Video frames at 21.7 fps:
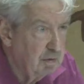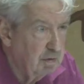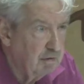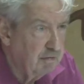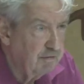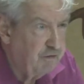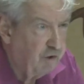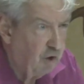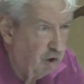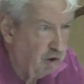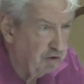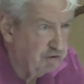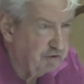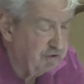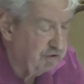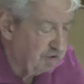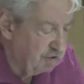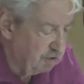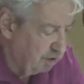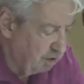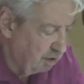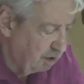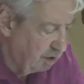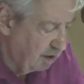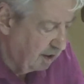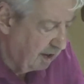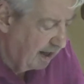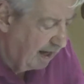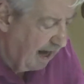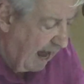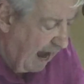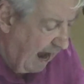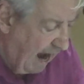False.
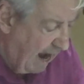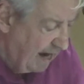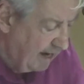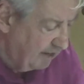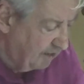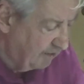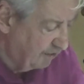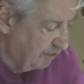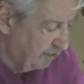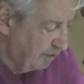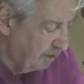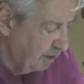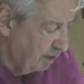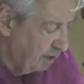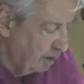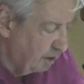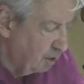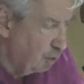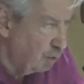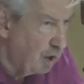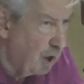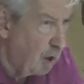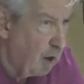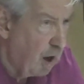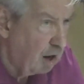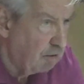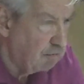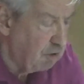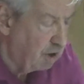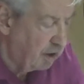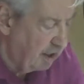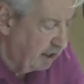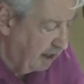Lies. You know how
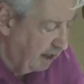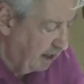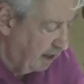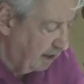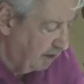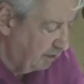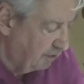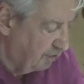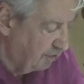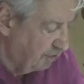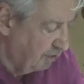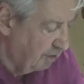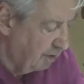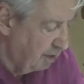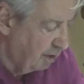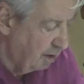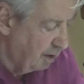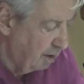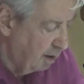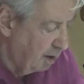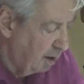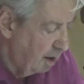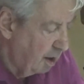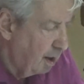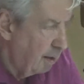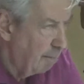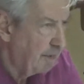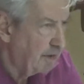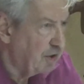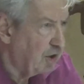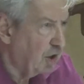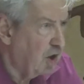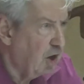wrong he is.
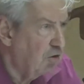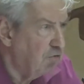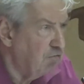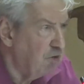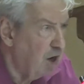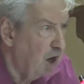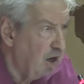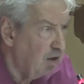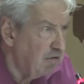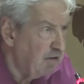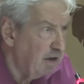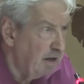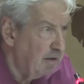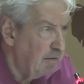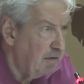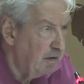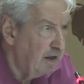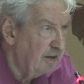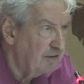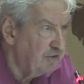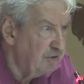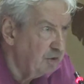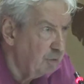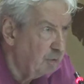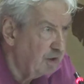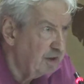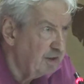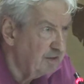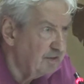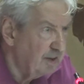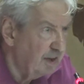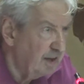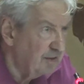But the corollary, listen to what
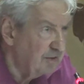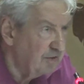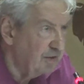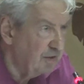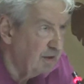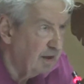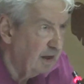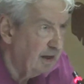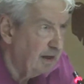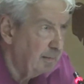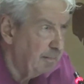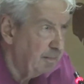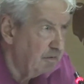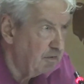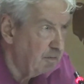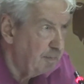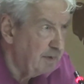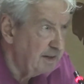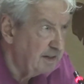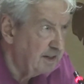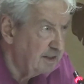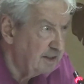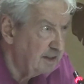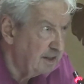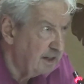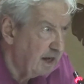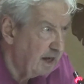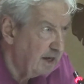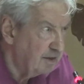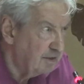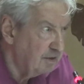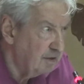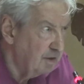he says, it will be repeated
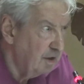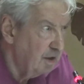tonight.